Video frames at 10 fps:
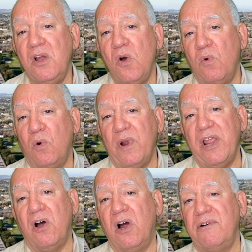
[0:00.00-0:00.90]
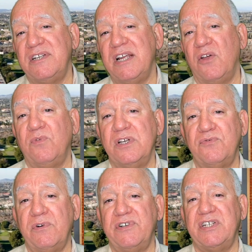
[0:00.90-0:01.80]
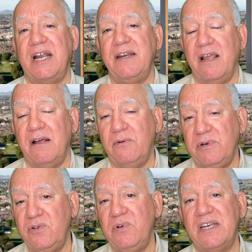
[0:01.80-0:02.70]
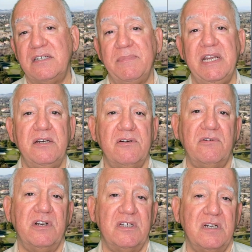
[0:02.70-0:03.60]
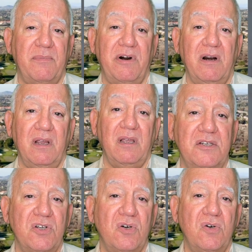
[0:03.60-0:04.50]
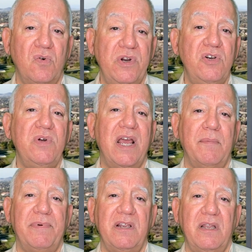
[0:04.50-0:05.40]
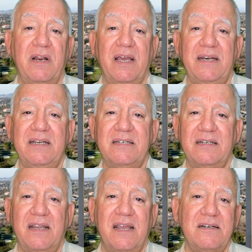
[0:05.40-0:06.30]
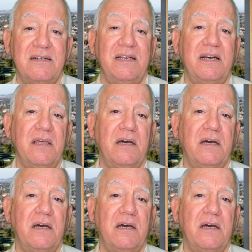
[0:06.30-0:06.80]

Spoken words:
Where we are in Southwest Riverside County, we do get some heat during the summer, so we do get up into the 90s and occasionally into the